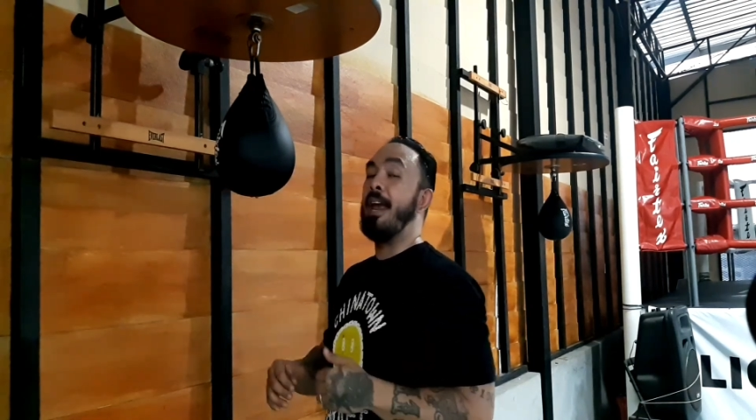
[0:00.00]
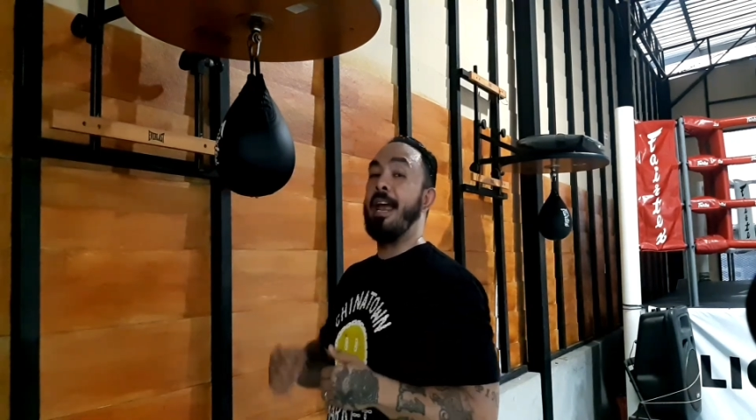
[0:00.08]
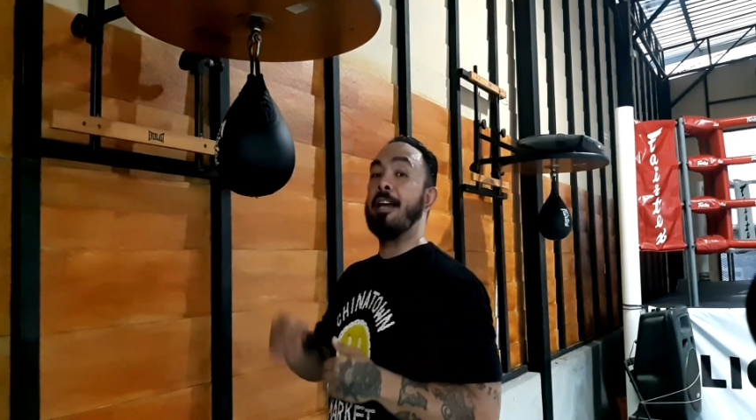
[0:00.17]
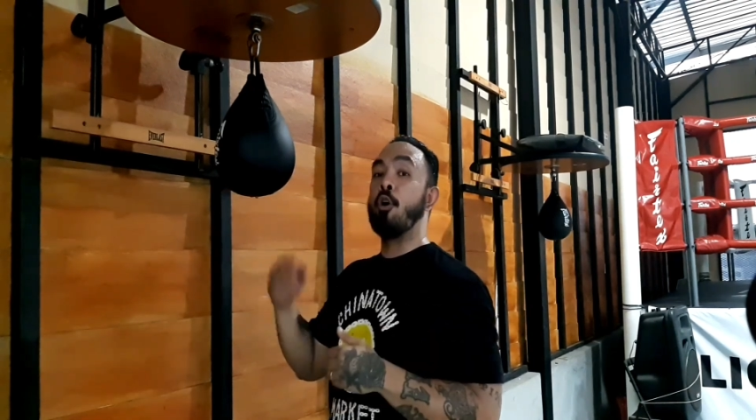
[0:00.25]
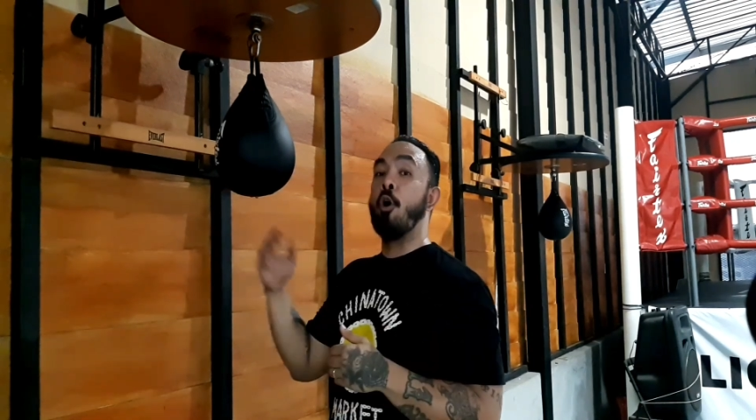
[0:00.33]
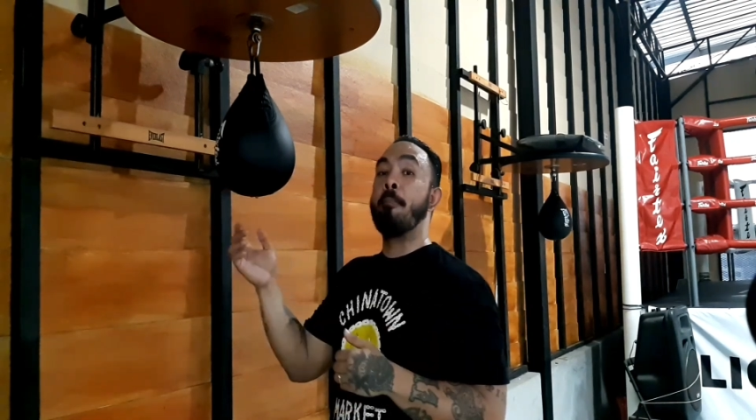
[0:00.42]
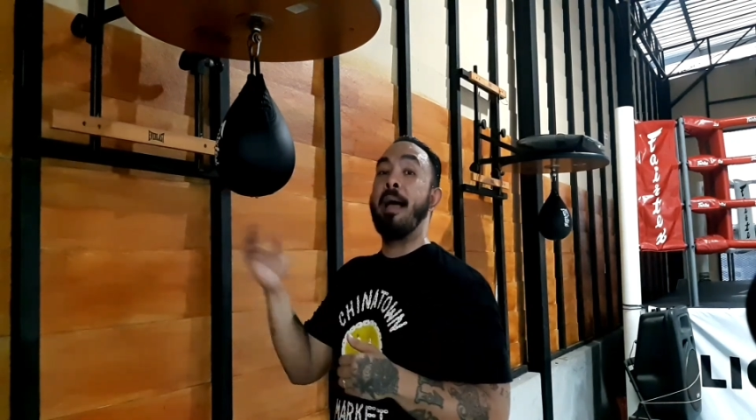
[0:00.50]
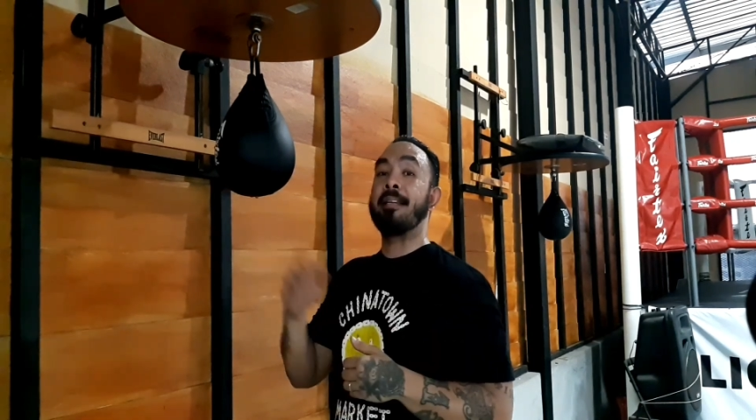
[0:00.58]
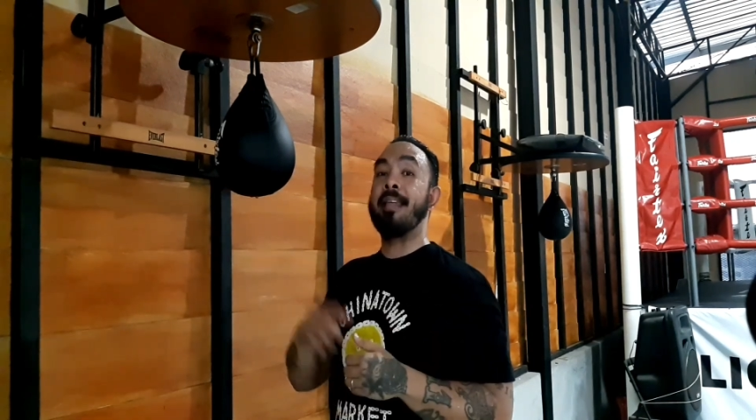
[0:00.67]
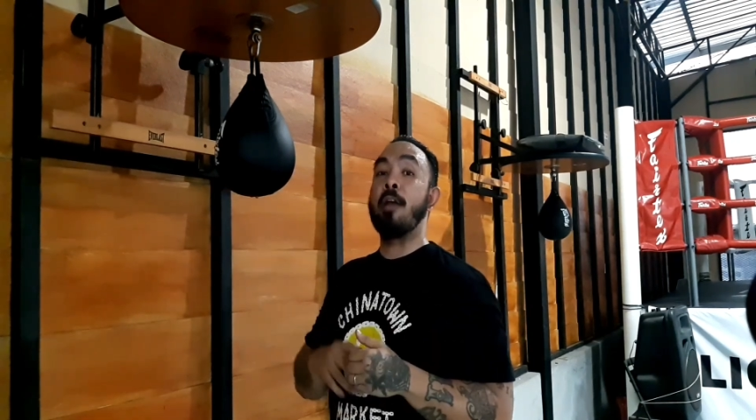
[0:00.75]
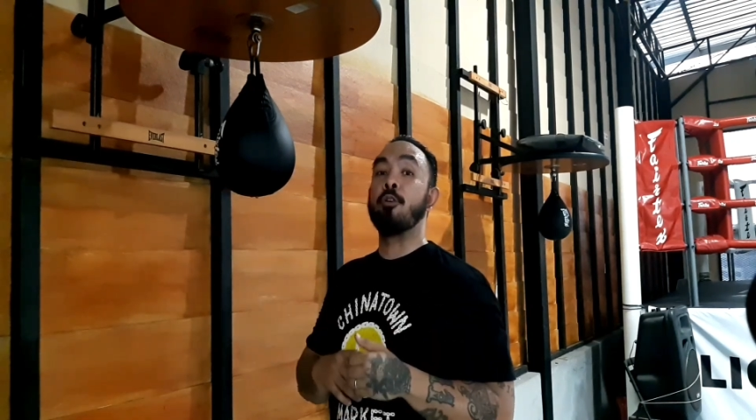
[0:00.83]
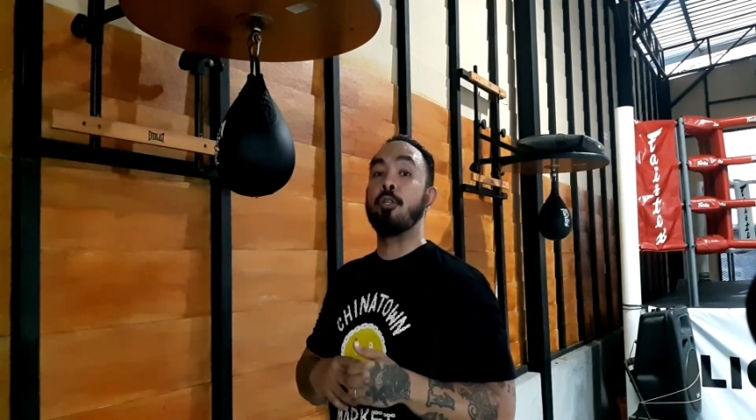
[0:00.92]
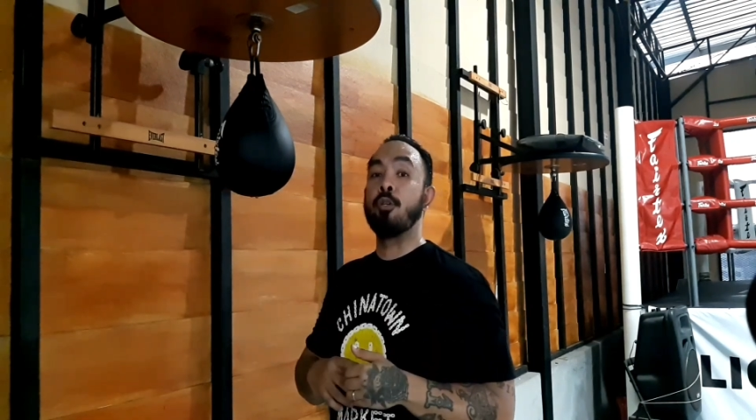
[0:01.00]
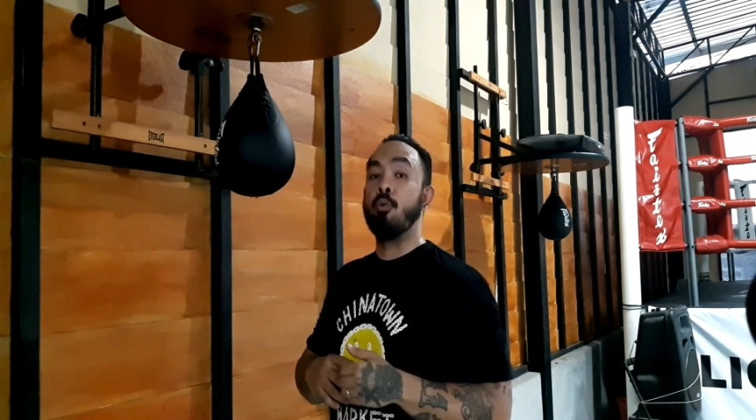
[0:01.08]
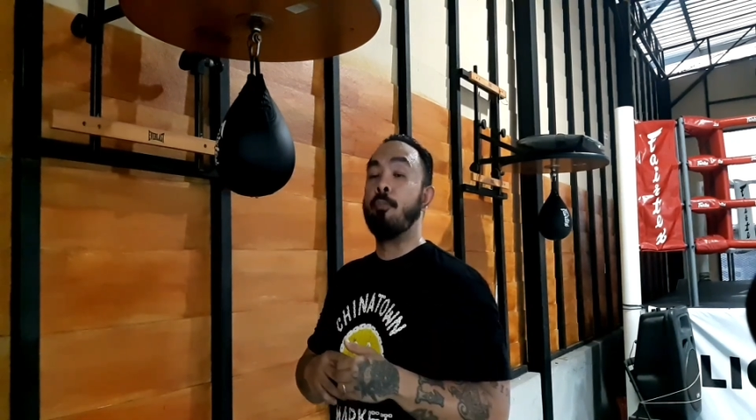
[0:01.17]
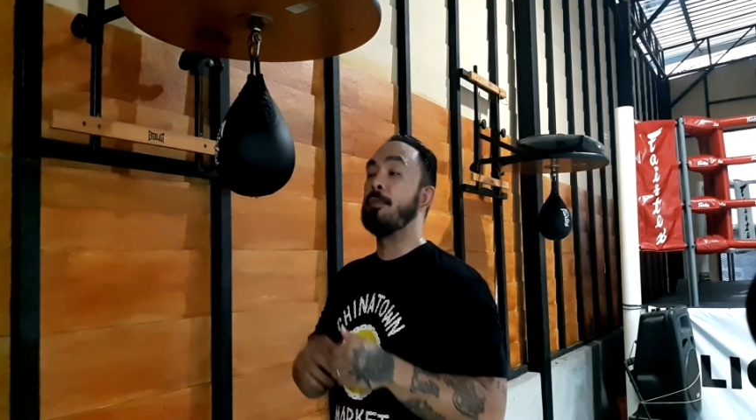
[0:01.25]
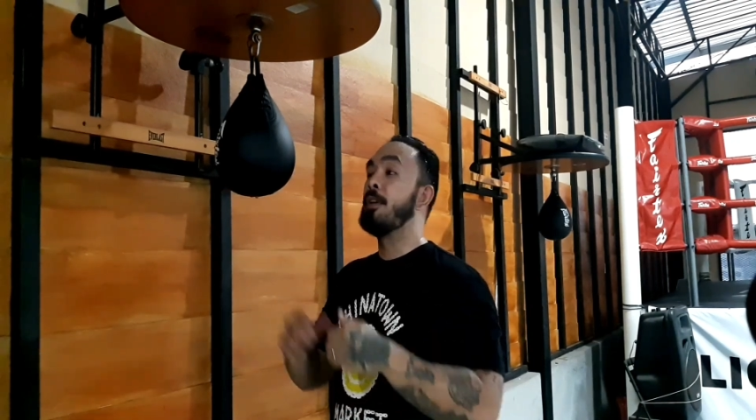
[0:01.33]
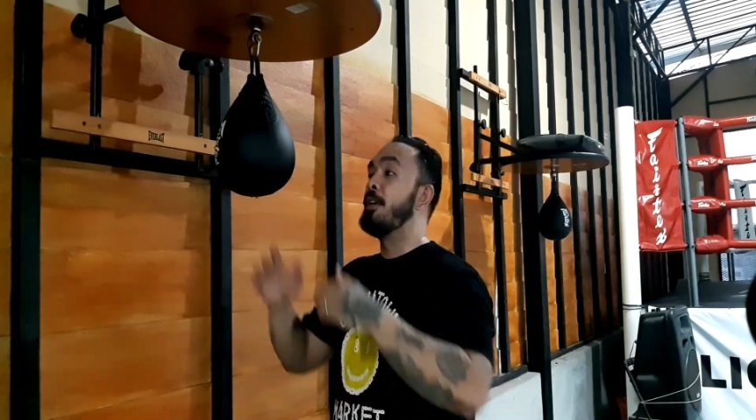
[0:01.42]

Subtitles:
and go back down to 2.